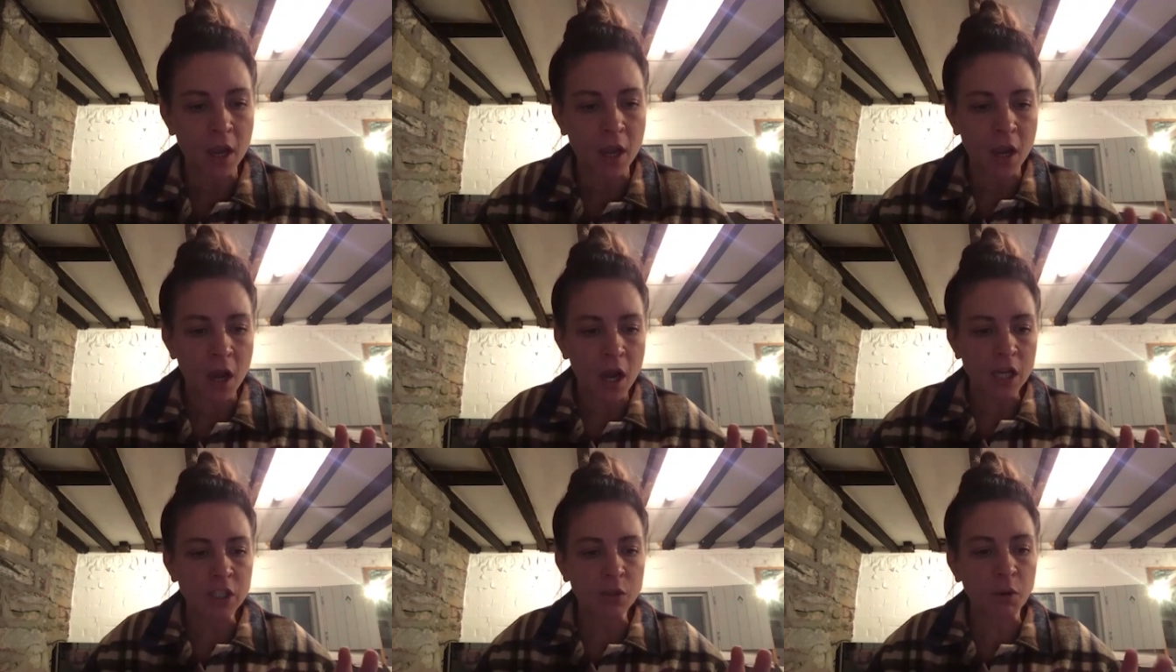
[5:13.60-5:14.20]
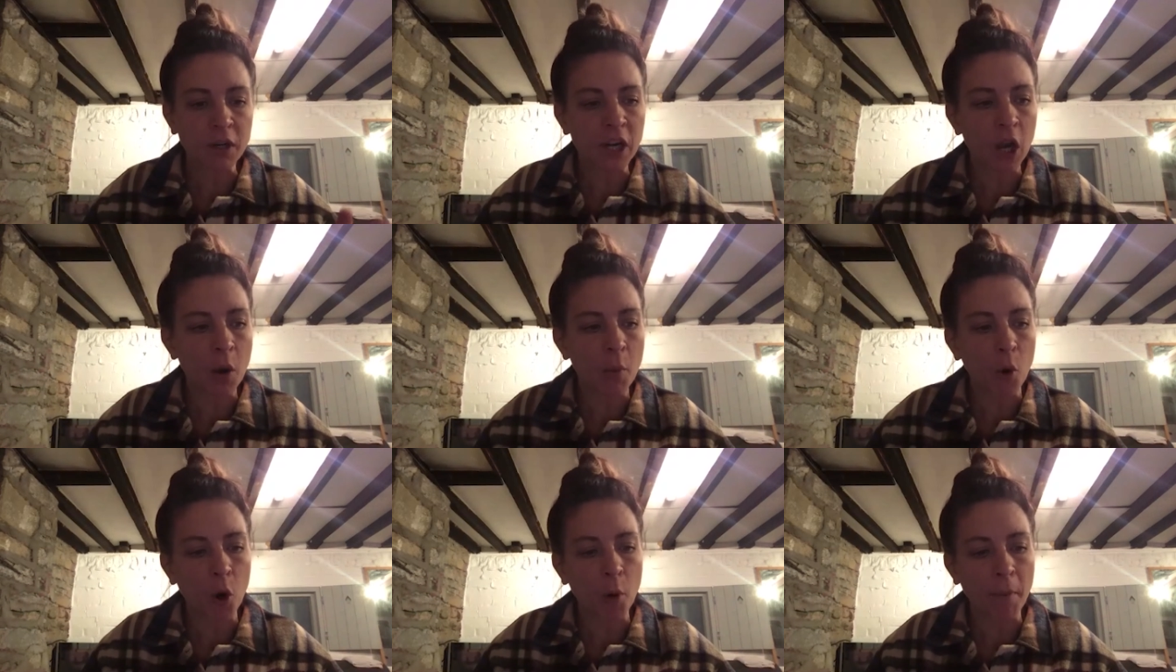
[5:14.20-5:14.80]
just want to know
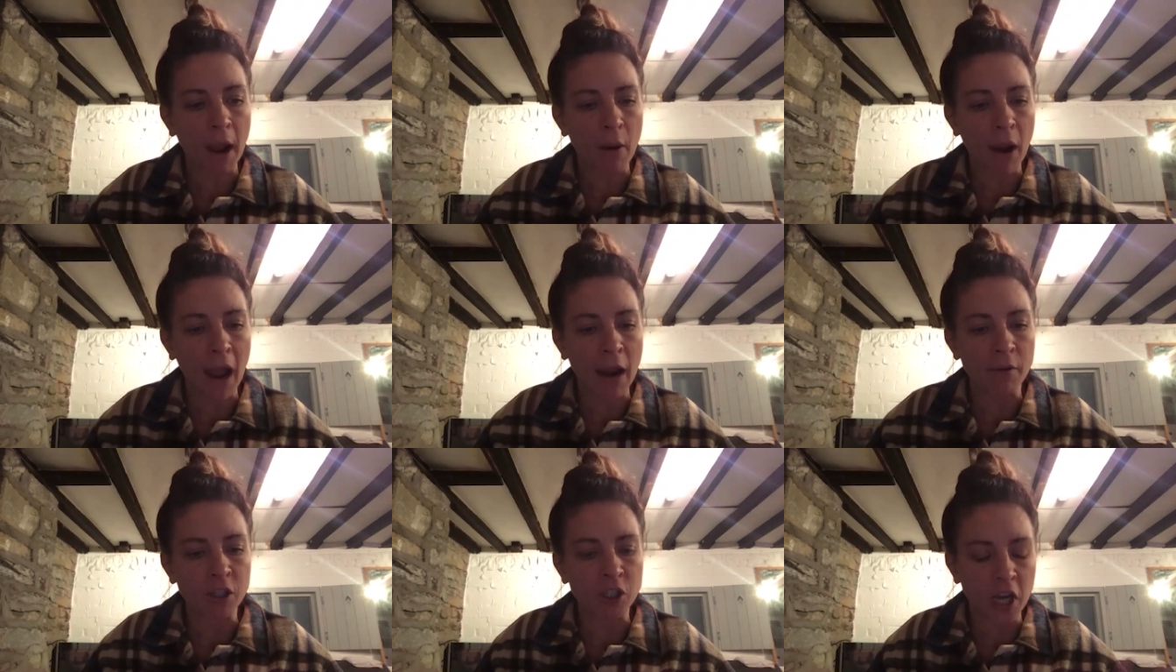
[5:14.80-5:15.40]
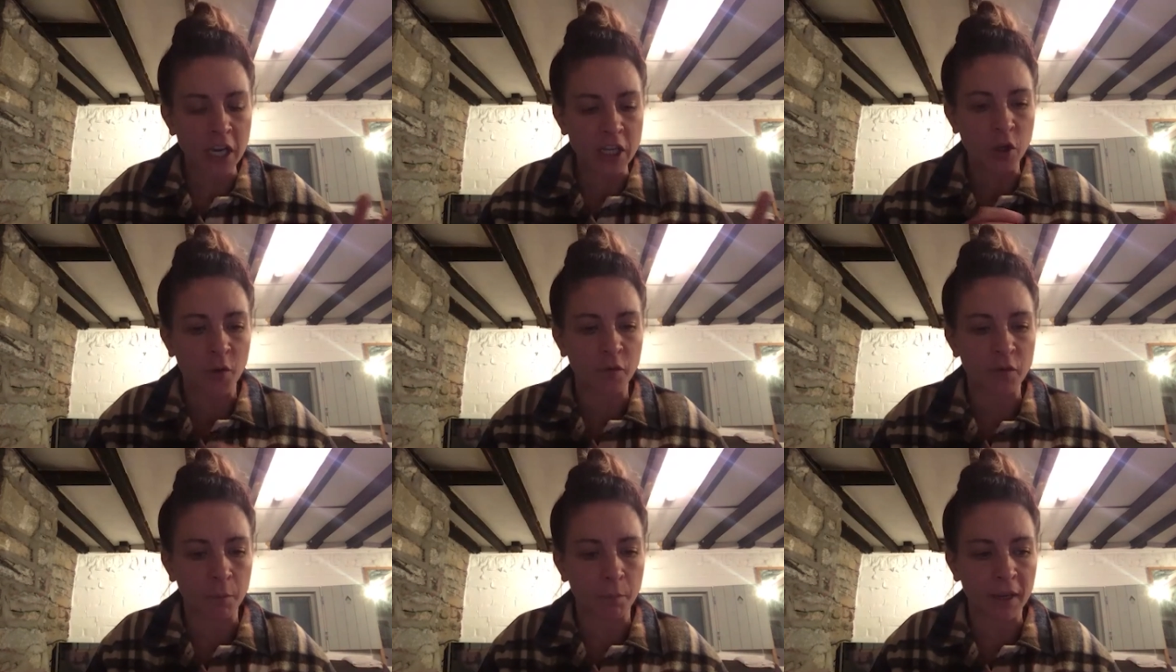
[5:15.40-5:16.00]
more about how it's changed off
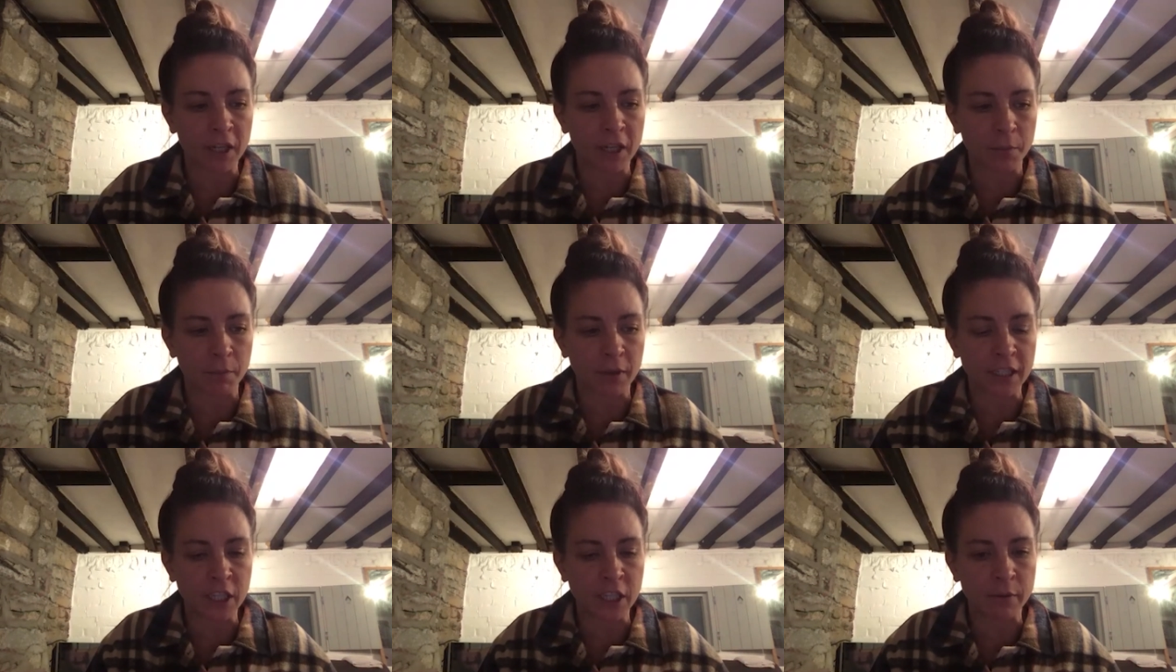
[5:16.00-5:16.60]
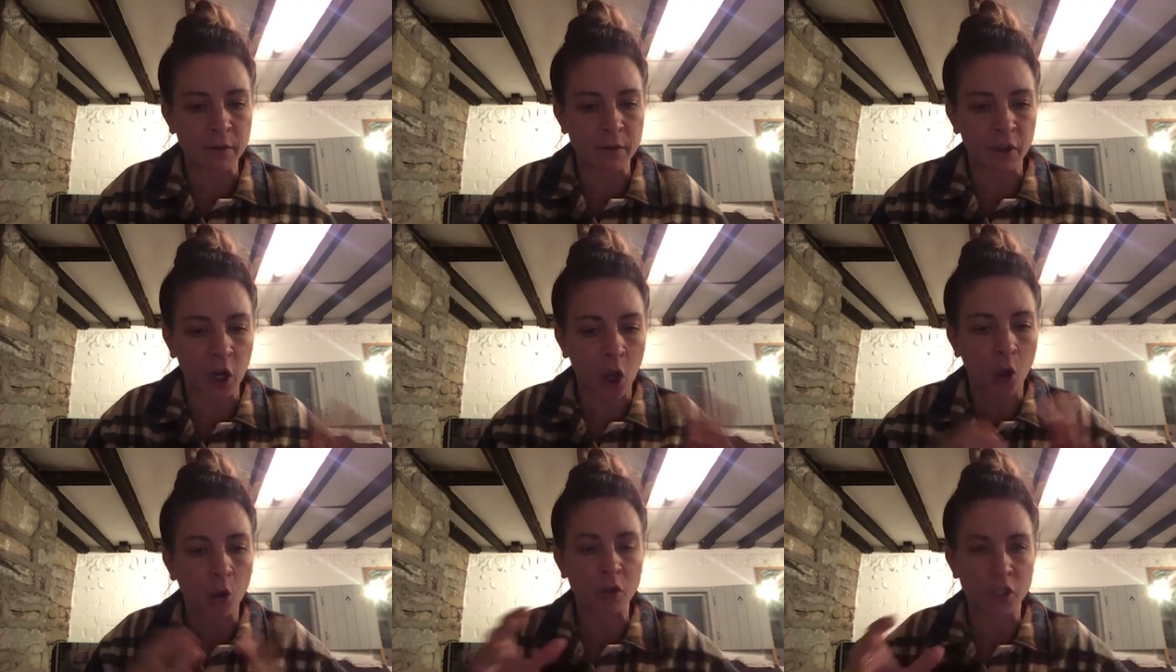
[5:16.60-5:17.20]
the pitch in terms of the
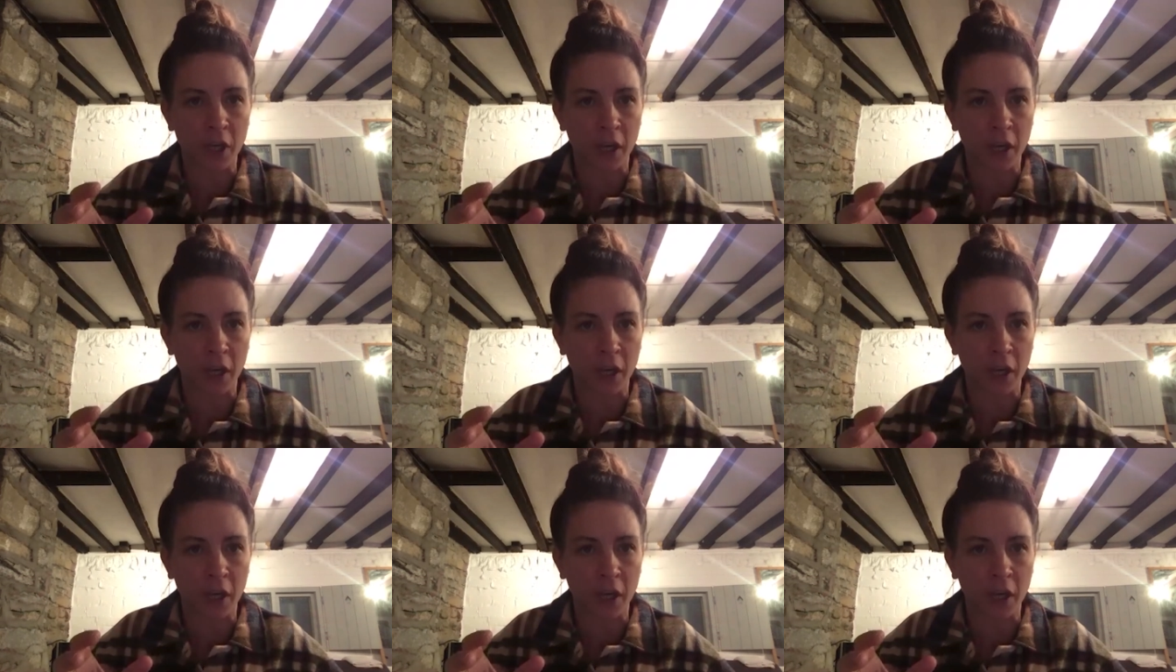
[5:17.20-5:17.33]
culture.